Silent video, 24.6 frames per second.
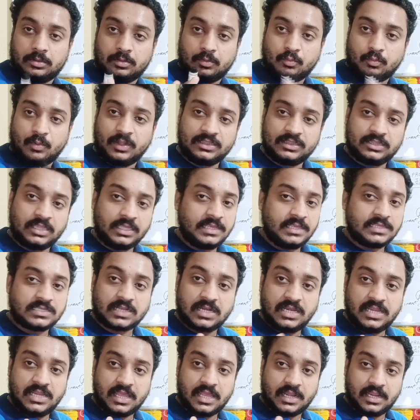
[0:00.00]
one thing is
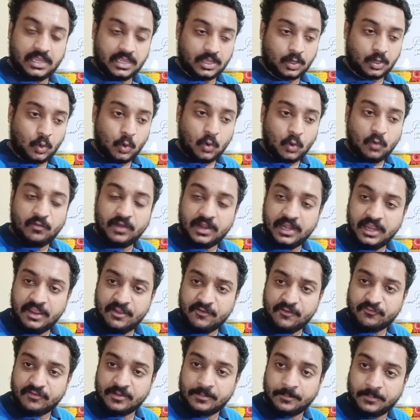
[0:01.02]
clear here: ovary,
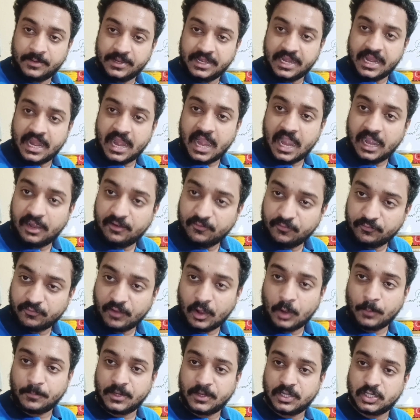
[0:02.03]
fimbriae and
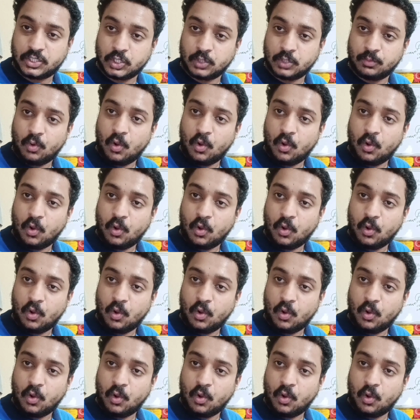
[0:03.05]
fallopian tube.